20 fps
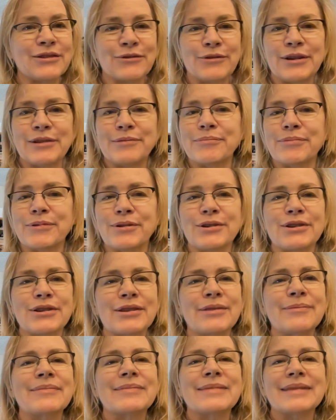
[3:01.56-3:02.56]
a great book.
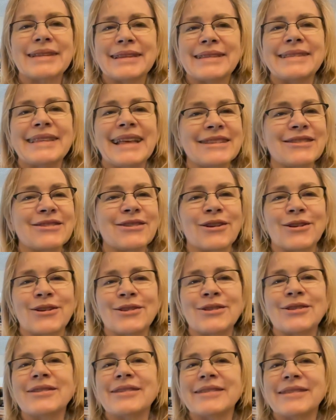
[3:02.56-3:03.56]
That's
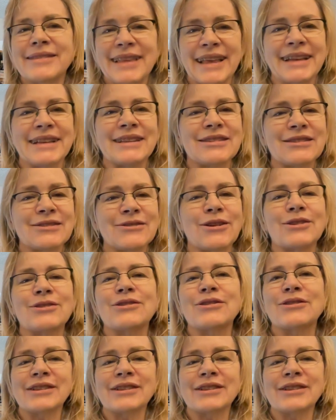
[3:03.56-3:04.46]
all. Thanks. Talk to